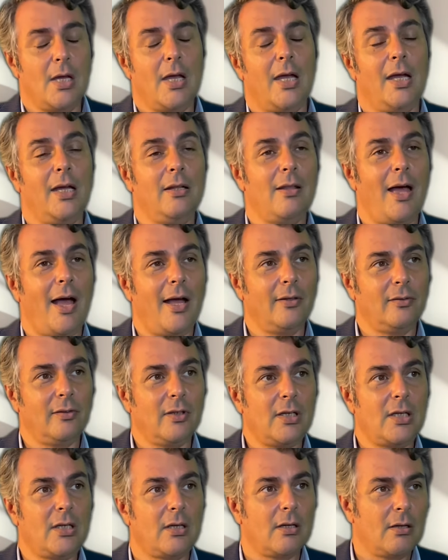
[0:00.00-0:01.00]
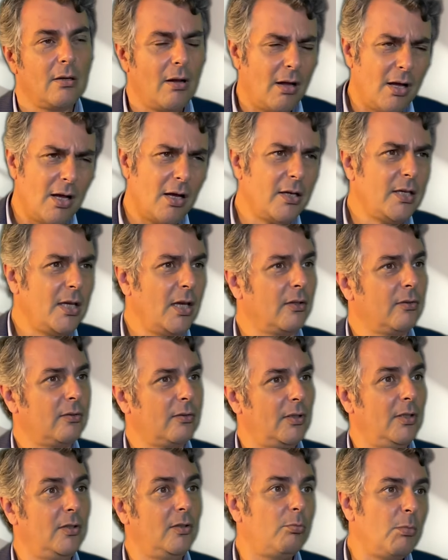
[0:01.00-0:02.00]
And asking, yes,
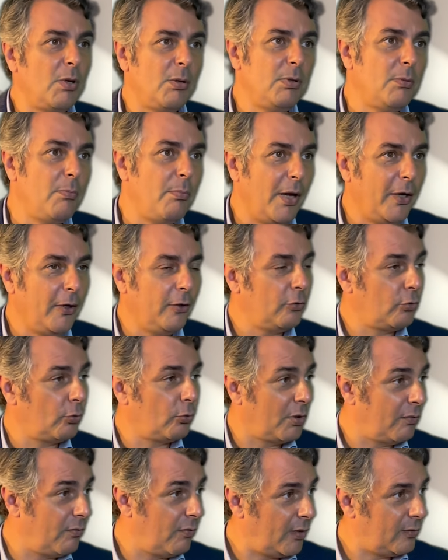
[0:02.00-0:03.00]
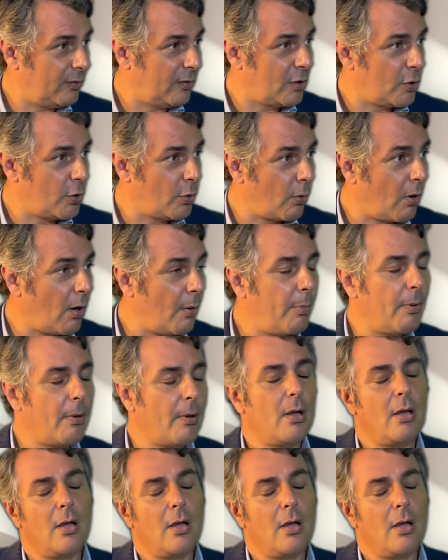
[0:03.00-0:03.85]
it's maybe better to invest in Europe.